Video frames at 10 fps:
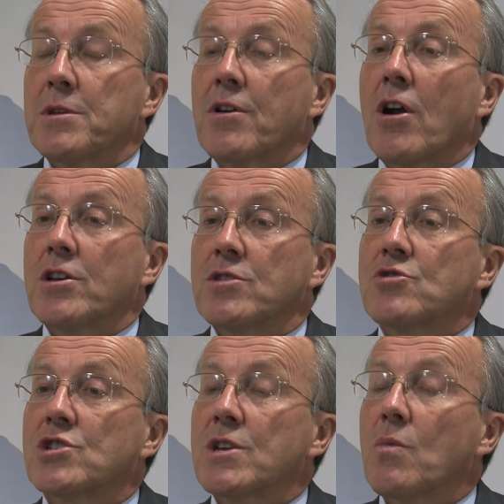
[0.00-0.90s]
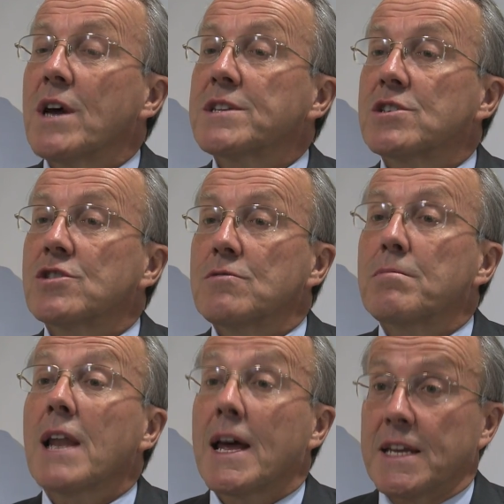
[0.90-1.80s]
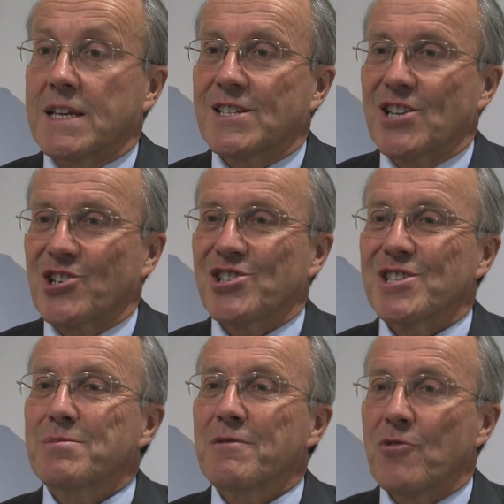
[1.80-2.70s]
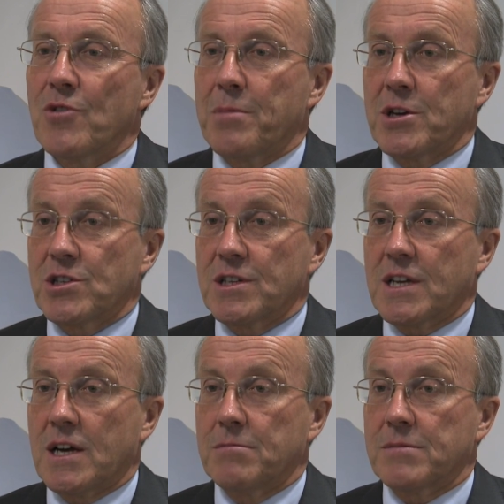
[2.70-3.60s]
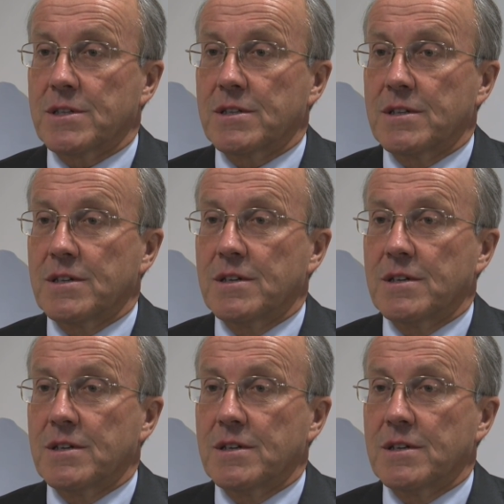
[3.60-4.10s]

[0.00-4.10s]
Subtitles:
But there are usually 1 to 2 planning sessions before the patient comes.